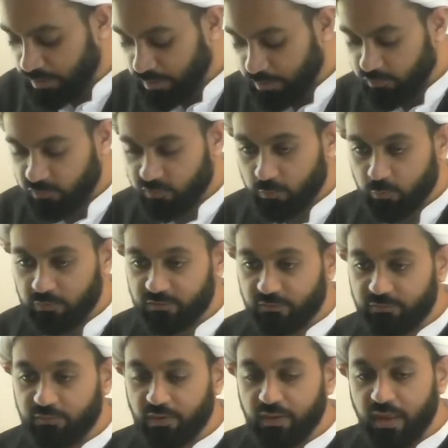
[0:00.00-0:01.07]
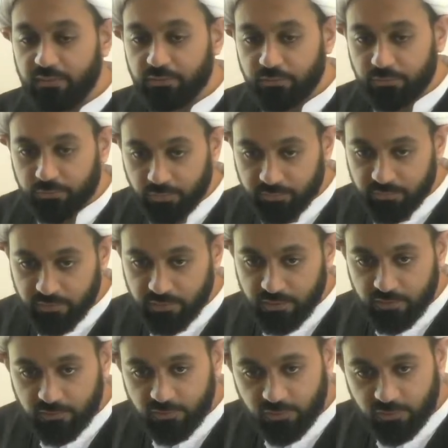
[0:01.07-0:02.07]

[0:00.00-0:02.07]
She was a philanthropy, yes?